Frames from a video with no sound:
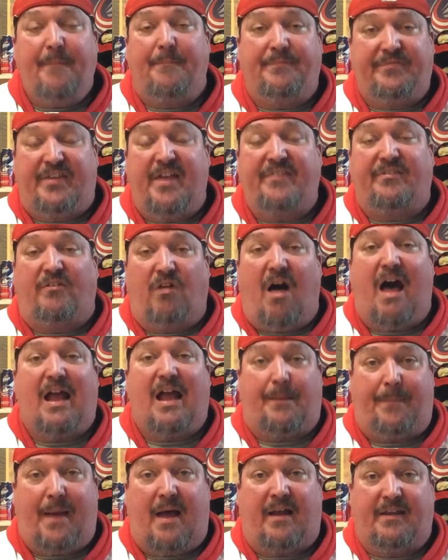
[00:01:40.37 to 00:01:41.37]
says a
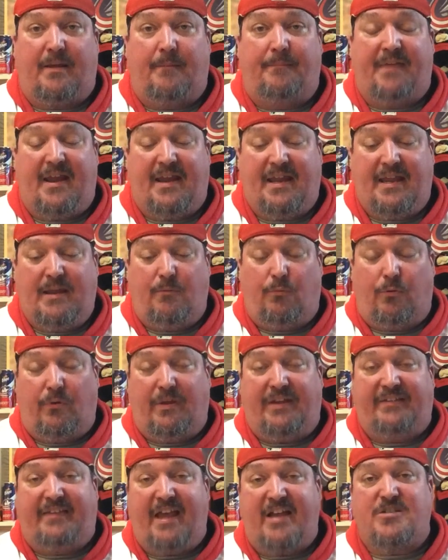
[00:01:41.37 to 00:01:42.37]
lot about him, that he
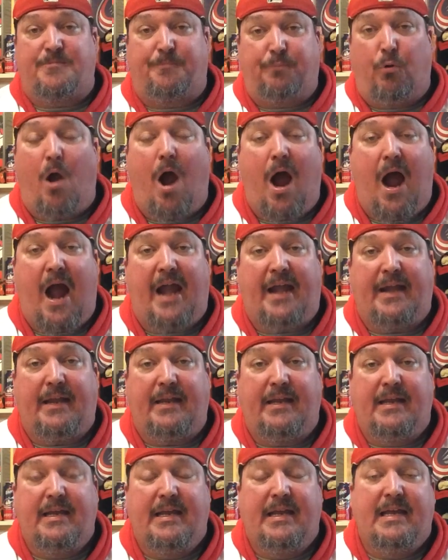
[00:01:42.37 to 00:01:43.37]
really takes pride
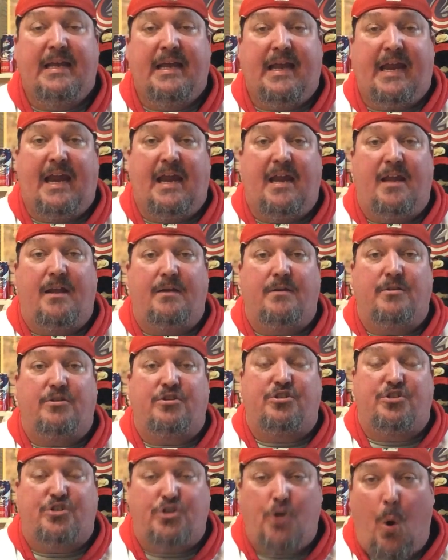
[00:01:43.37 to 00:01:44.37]
in
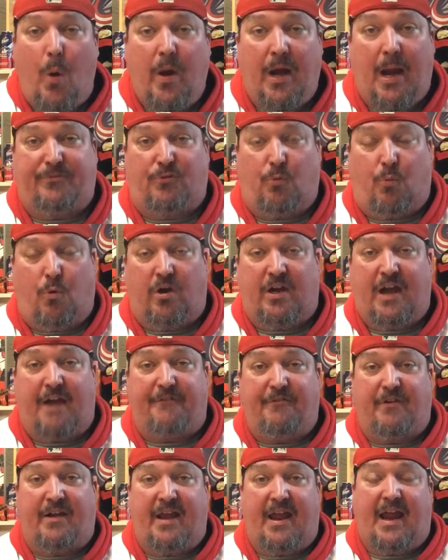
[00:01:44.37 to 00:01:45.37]
showing up to work
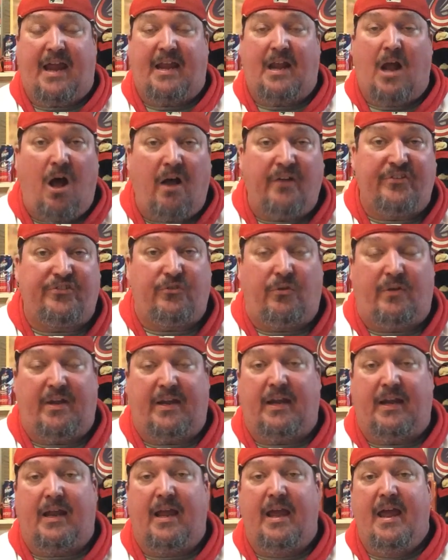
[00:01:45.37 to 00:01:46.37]
every day and
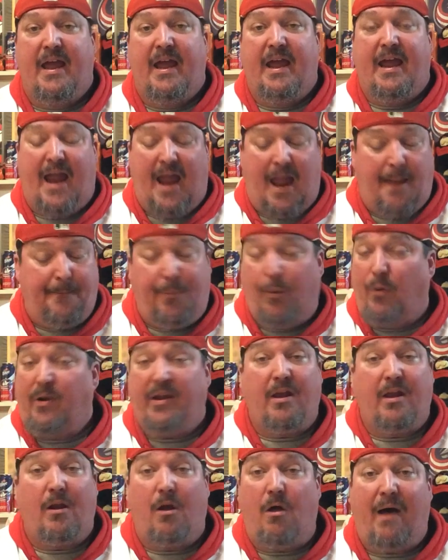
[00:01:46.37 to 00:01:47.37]
hustling and
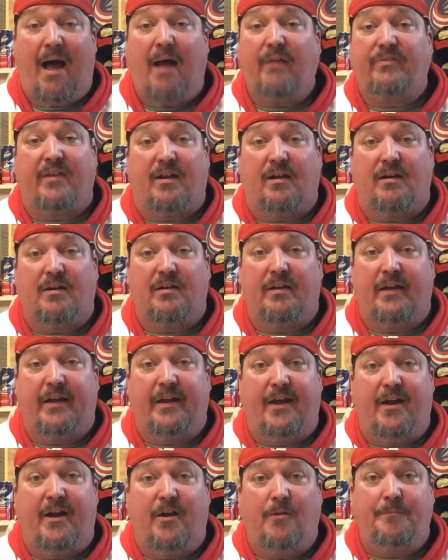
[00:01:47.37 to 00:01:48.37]
putting it all out there,
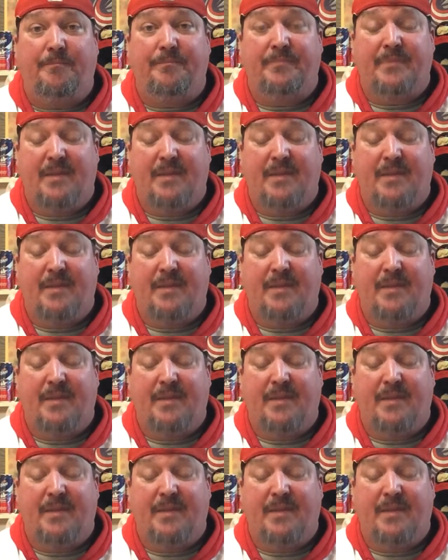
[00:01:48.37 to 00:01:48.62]
you know?